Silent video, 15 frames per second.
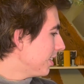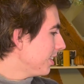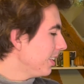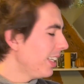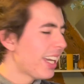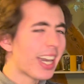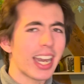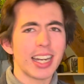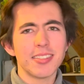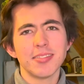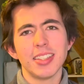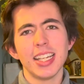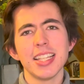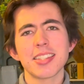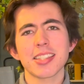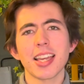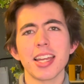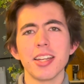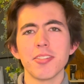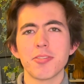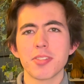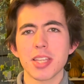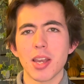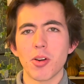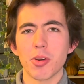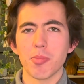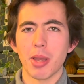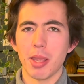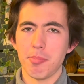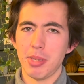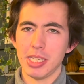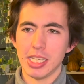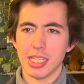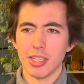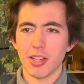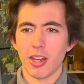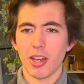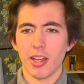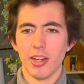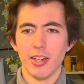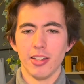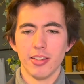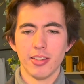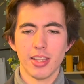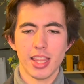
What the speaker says: Yeah, it's kind of soured my opinion on